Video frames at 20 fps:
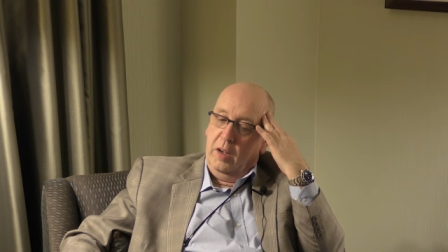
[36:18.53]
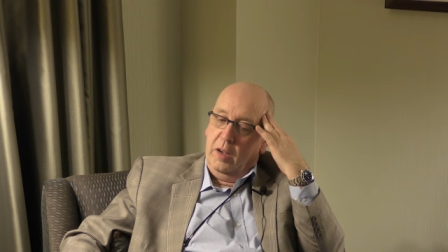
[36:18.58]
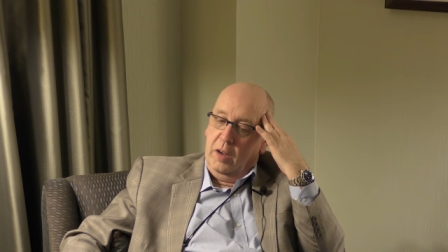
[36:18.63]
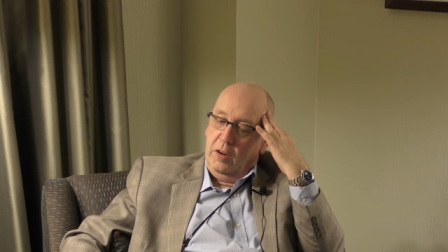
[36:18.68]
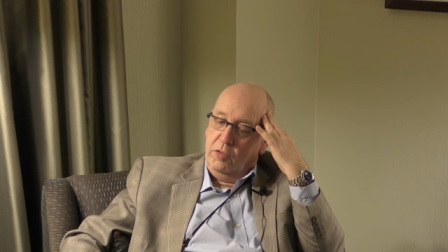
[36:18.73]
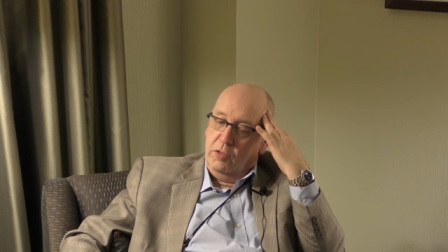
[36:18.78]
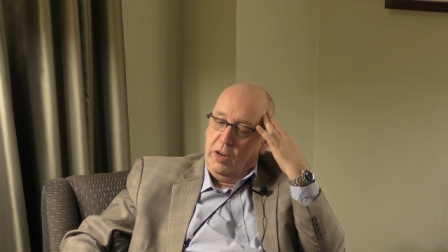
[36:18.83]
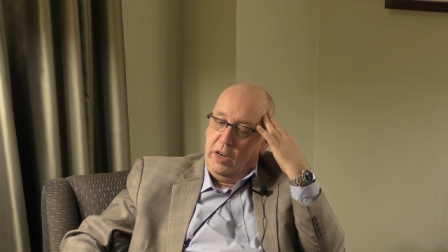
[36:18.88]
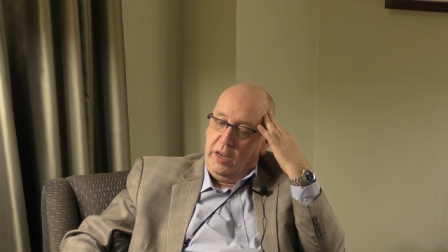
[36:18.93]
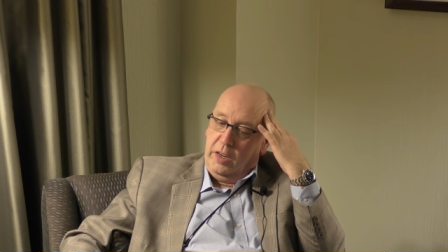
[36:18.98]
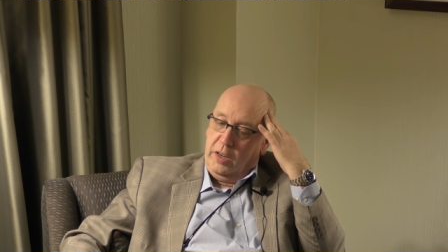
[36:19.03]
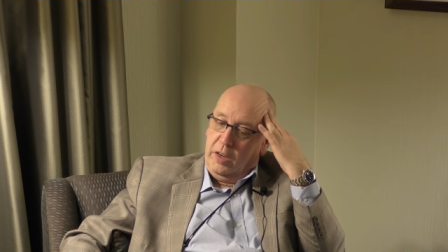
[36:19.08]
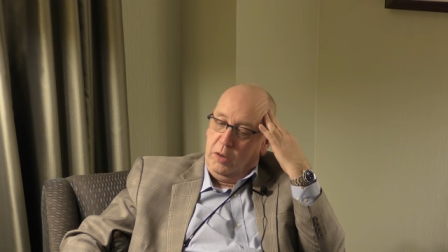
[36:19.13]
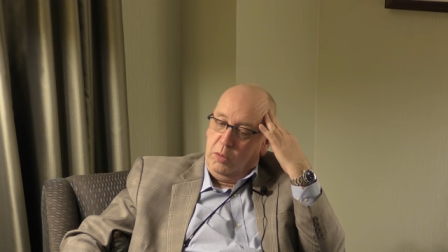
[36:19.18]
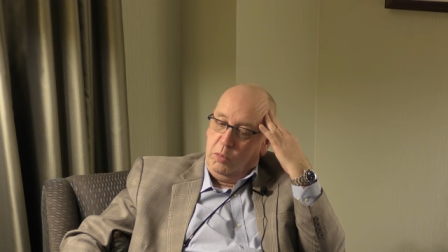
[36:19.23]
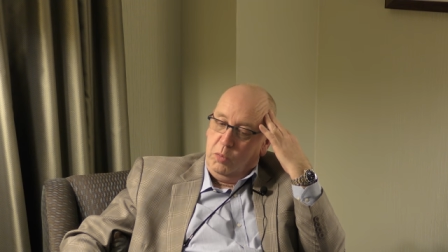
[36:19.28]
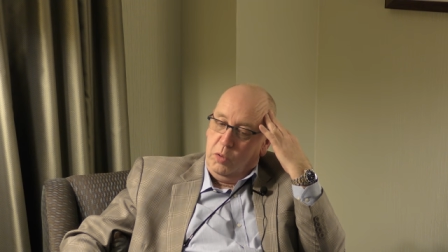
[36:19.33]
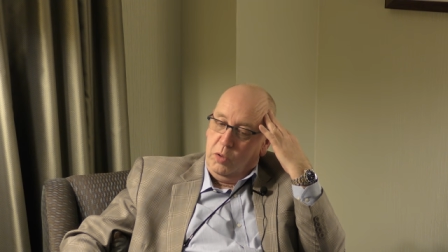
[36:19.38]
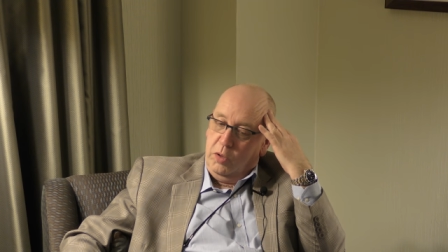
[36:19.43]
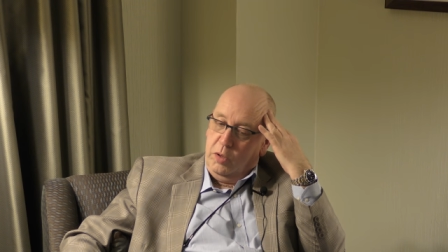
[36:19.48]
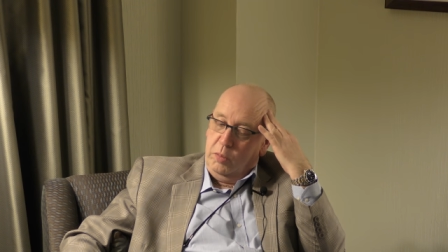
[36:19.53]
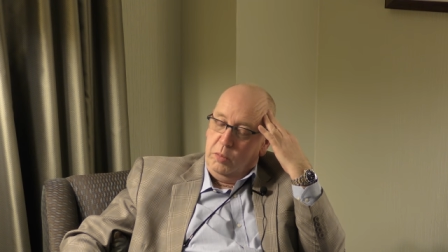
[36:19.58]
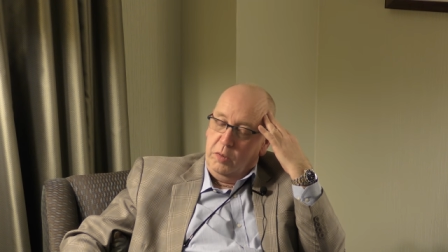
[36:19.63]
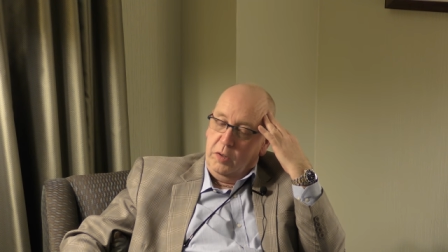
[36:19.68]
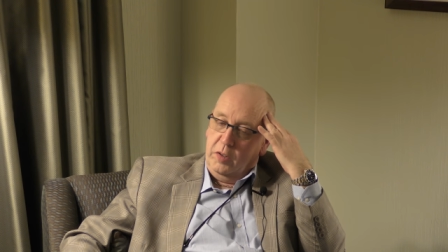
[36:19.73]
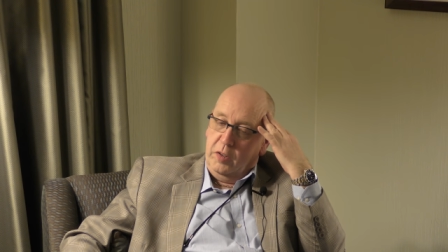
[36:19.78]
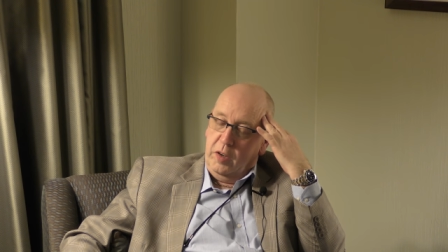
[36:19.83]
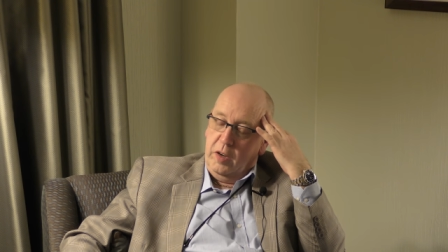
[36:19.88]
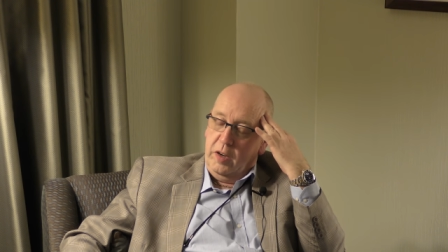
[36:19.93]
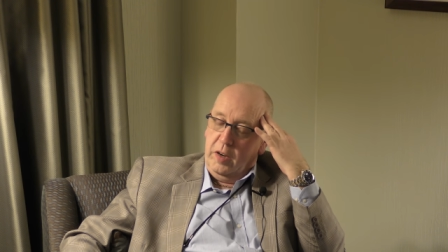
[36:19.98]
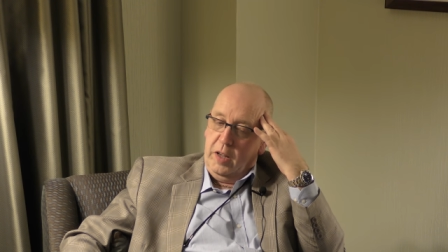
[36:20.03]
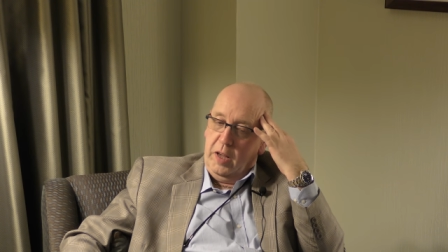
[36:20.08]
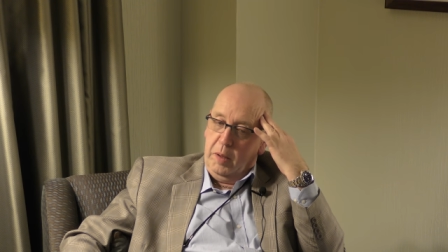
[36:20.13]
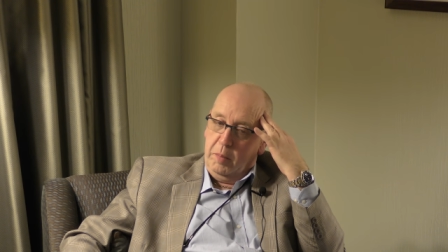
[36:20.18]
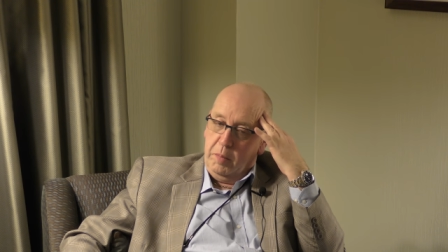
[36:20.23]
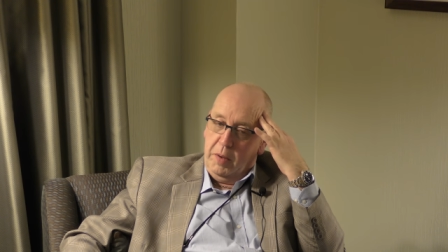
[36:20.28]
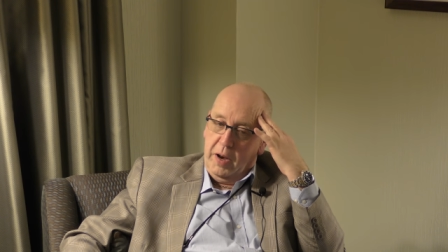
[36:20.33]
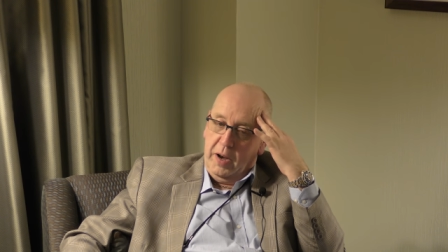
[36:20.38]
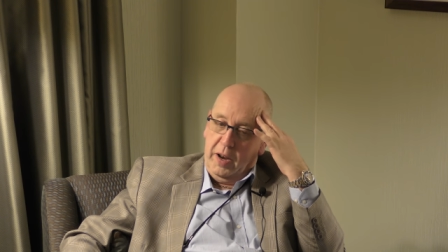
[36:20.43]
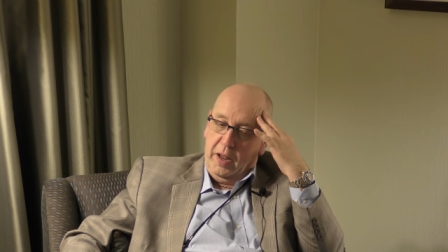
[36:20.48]
I really don't want them to send a
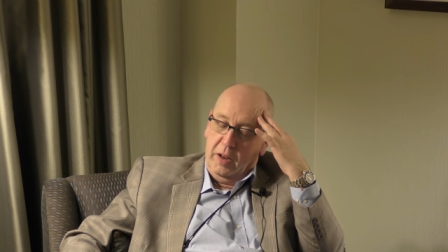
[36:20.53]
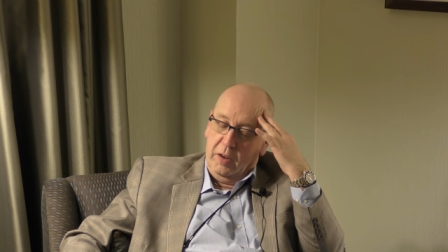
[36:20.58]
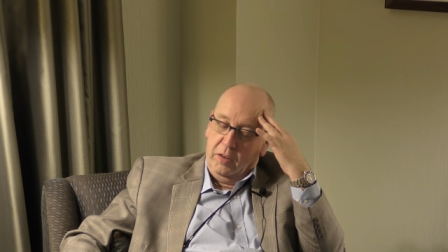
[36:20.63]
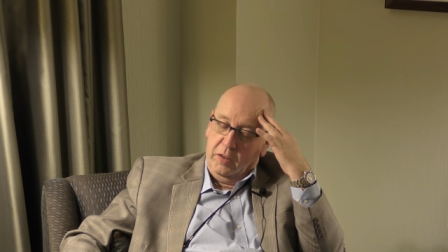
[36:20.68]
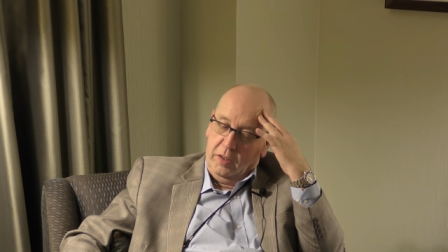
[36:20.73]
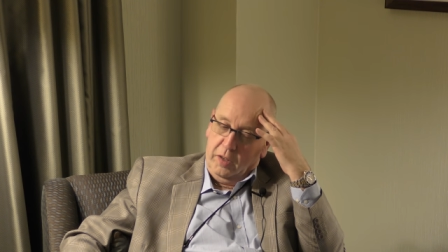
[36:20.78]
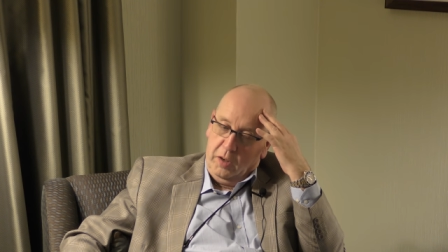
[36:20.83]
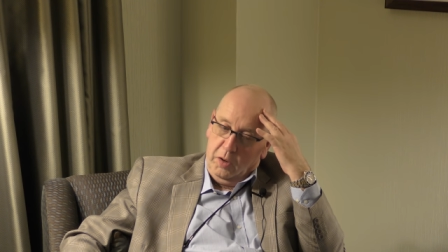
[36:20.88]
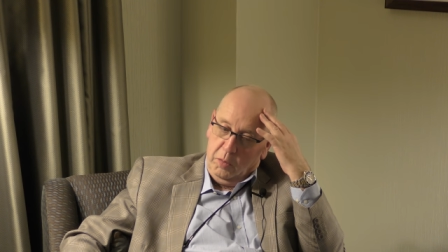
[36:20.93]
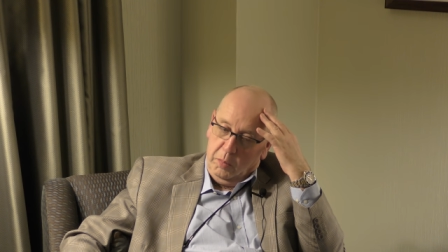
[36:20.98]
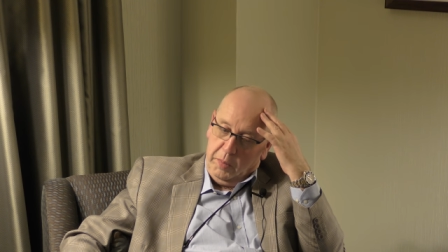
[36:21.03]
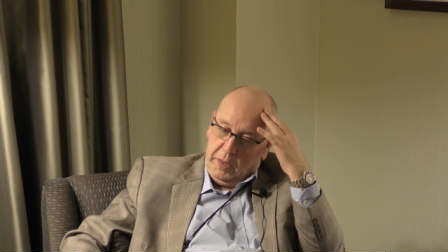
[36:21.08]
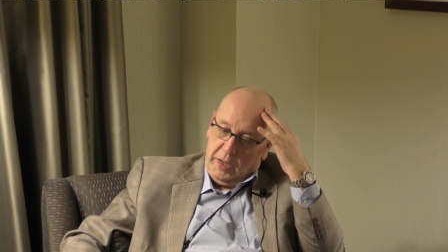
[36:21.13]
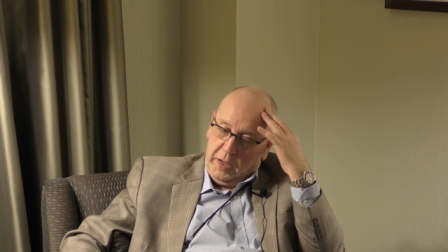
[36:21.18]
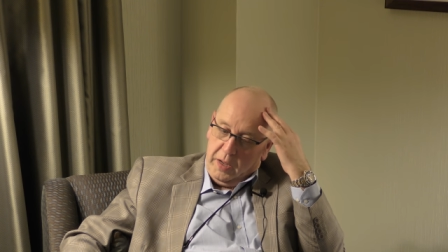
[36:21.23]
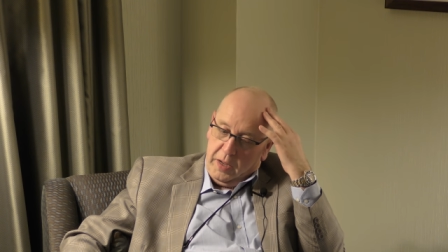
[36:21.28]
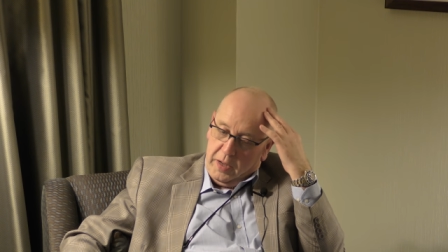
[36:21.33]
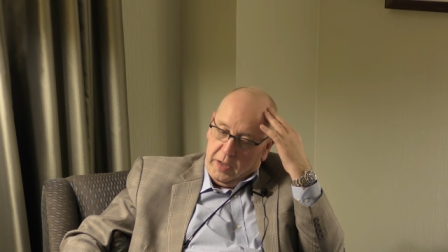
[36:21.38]
hitman out to kill me